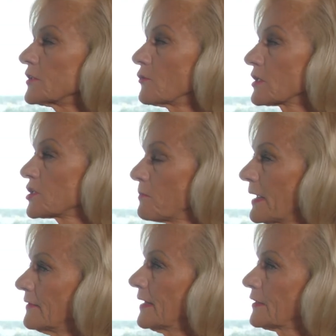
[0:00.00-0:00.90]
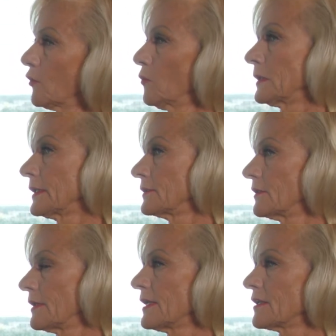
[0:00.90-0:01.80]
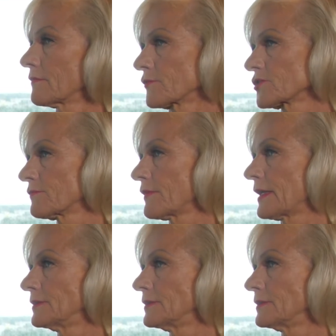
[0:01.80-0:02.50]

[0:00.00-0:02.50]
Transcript: to expand that globally and diversify it,